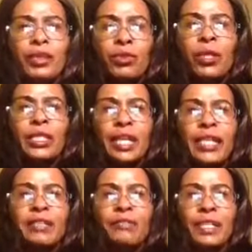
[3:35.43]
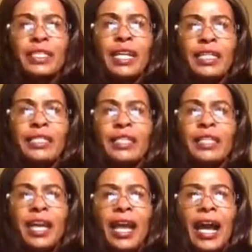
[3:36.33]
28, verse 8,
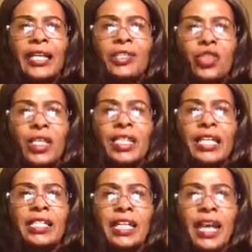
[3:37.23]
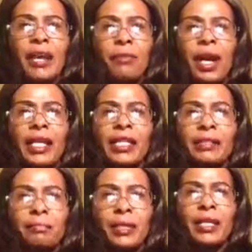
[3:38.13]
and Jesus came and
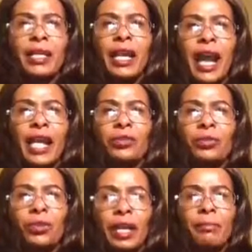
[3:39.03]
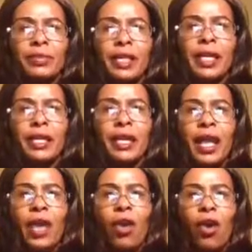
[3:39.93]
speak unto them, saying,
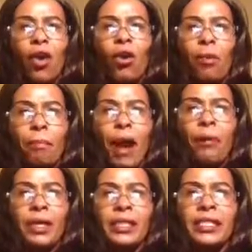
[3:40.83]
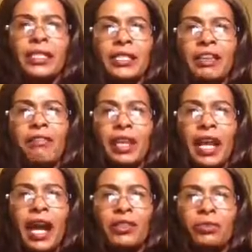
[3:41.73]
All powers is
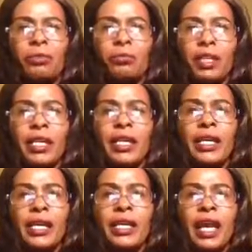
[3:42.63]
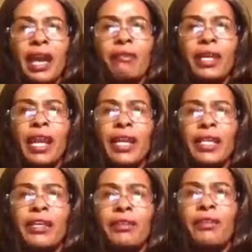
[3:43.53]
given unto me in heaven
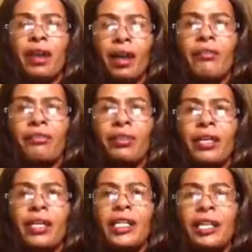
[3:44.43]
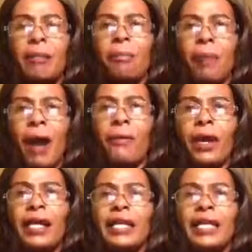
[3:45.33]
and in earth. The
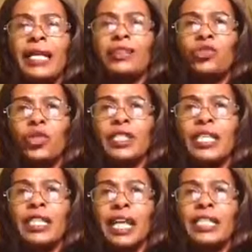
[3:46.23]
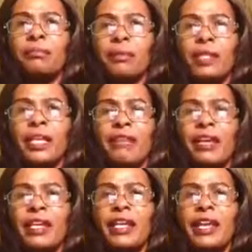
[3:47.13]
power that Jesus has been
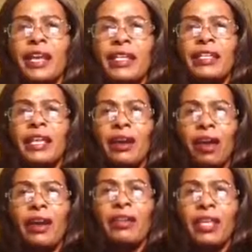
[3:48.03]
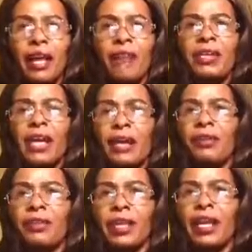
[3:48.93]
given in, the, in heaven and
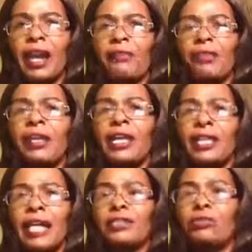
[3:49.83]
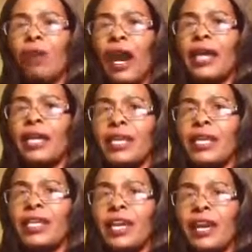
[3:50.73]
in the earth that's why
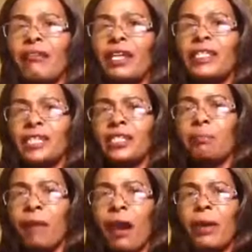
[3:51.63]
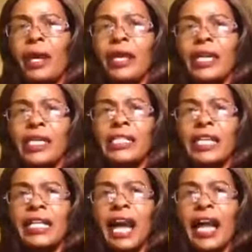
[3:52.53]
he gave us this power. He
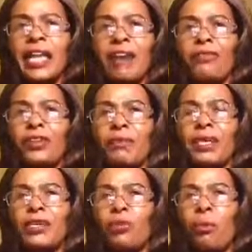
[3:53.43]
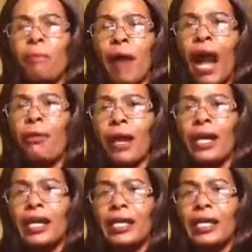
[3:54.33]
said, I have given you power